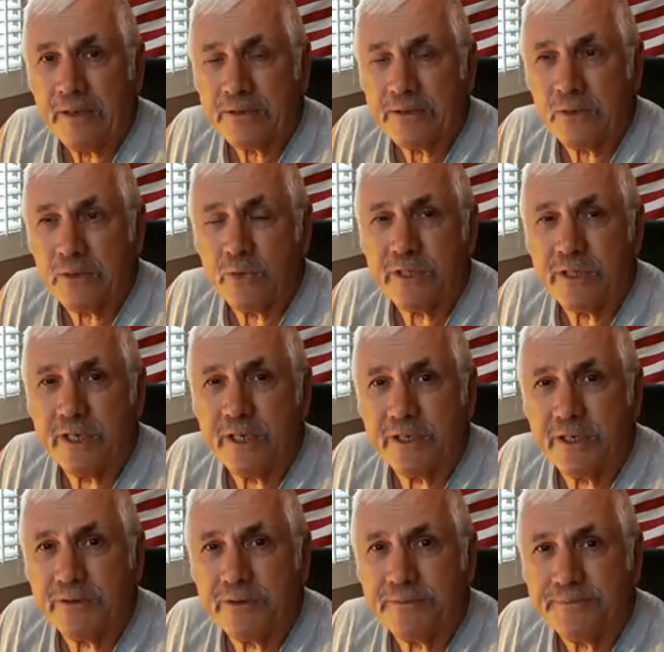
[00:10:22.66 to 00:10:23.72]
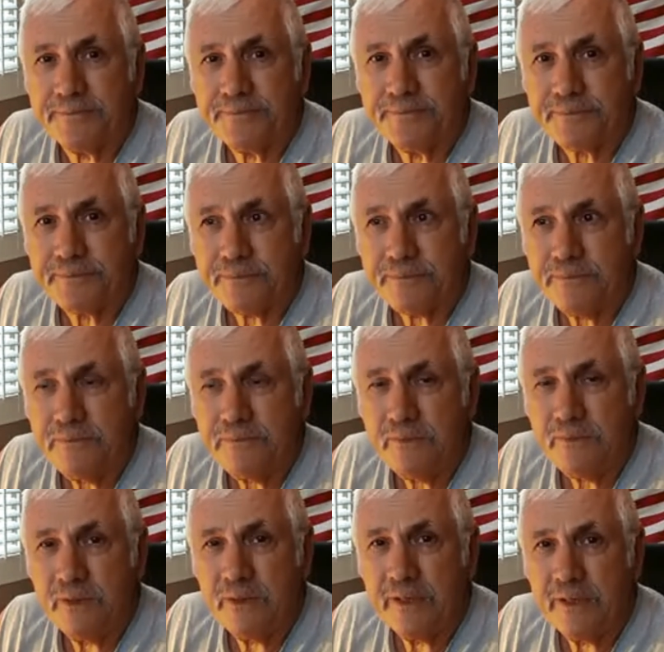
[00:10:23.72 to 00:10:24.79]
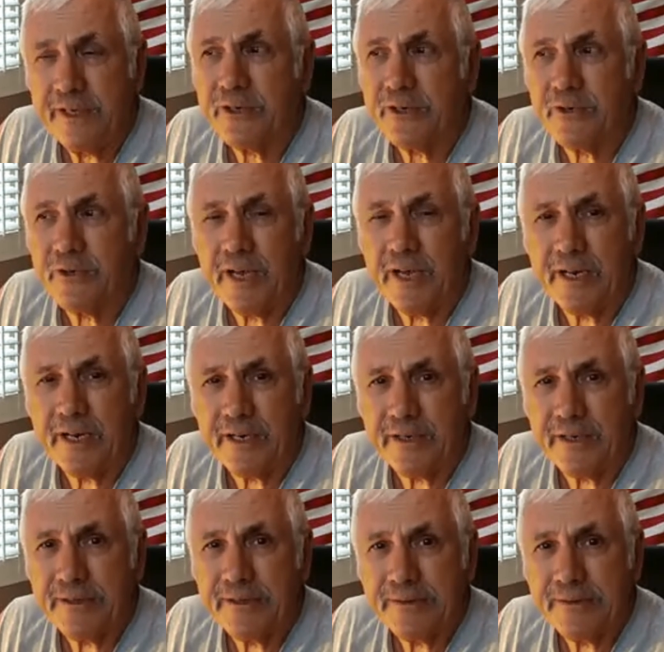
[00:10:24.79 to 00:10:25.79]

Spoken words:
So what did he do? He created